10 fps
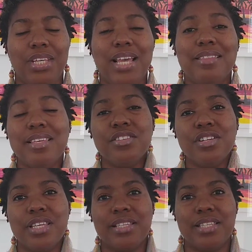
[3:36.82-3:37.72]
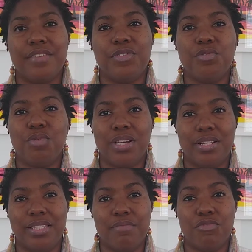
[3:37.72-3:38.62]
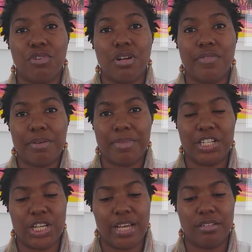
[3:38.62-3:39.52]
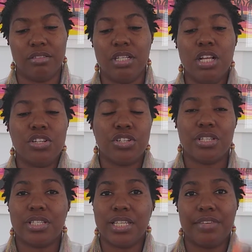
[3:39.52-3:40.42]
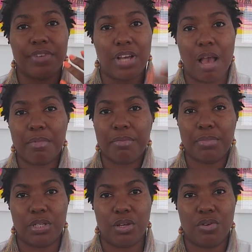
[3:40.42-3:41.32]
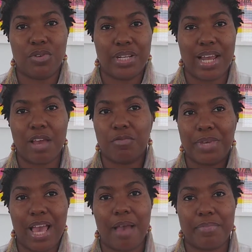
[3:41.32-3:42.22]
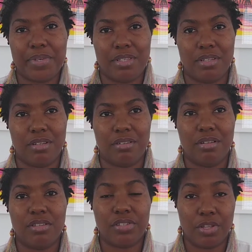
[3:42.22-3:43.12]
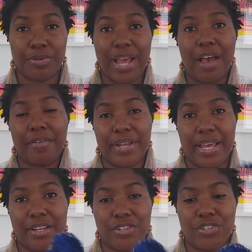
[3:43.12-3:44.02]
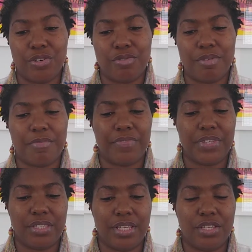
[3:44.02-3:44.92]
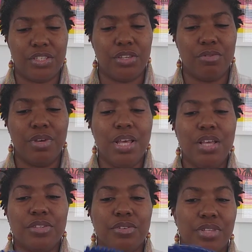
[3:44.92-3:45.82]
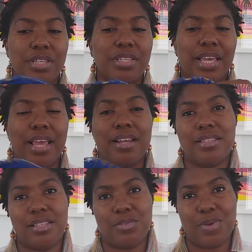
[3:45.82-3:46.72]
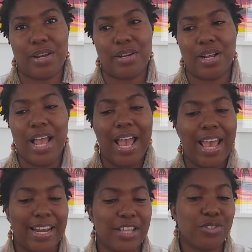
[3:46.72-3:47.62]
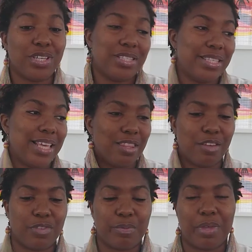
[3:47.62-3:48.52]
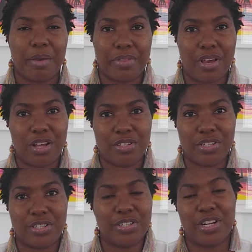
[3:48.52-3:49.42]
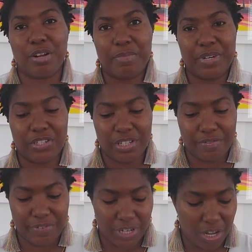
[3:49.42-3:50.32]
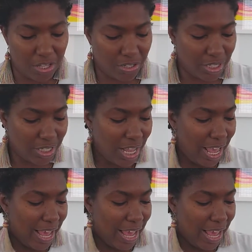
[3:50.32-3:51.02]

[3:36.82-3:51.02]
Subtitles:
And these are things that if you want to see more of on my channel, just leave a comment below and I will be happy to slow down and show some of these things to you. So this again is a sweater, and as you can see, I love to play with colors. So there are a bunch of different colors,